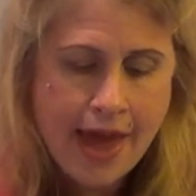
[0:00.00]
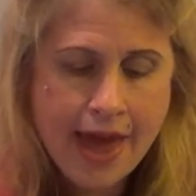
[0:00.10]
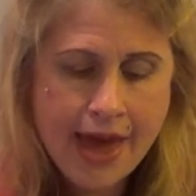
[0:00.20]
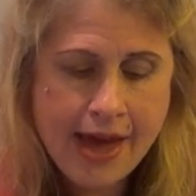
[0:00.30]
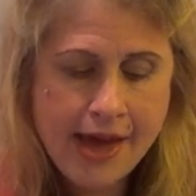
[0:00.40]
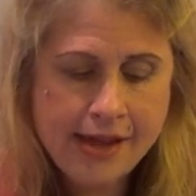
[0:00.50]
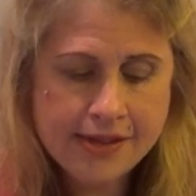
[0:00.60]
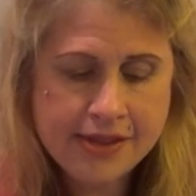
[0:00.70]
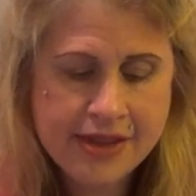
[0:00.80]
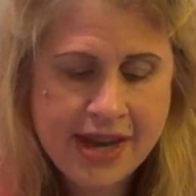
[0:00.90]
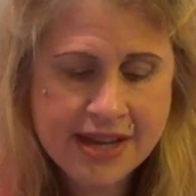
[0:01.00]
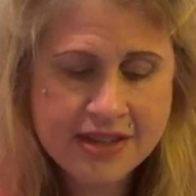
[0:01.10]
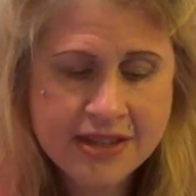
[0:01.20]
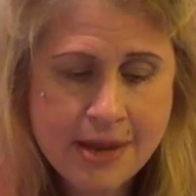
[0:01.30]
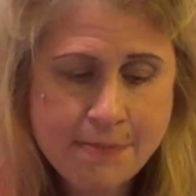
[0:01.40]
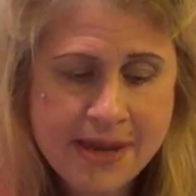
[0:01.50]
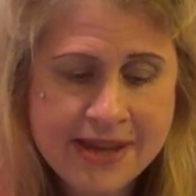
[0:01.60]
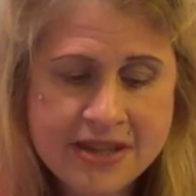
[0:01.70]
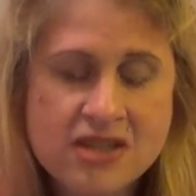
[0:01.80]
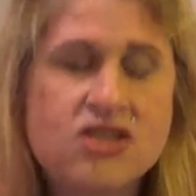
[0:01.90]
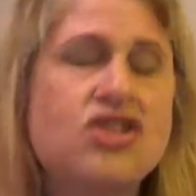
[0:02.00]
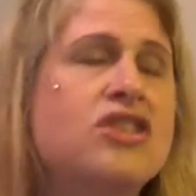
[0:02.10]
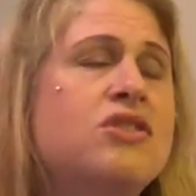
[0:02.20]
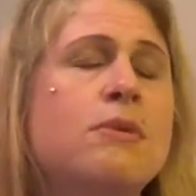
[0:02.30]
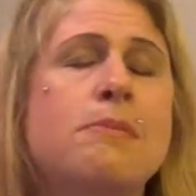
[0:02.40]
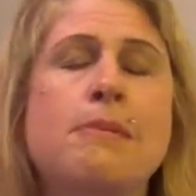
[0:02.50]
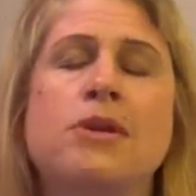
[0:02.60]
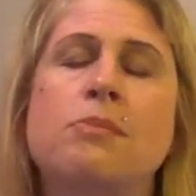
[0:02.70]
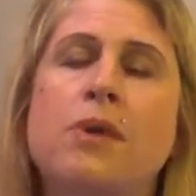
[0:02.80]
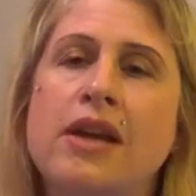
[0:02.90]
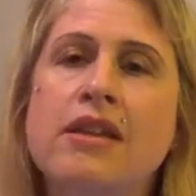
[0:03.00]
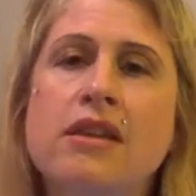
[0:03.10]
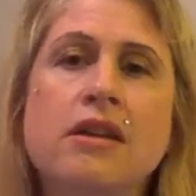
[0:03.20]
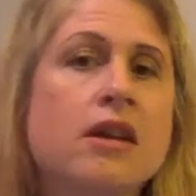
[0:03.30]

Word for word: And the next tip is just remember to breathe.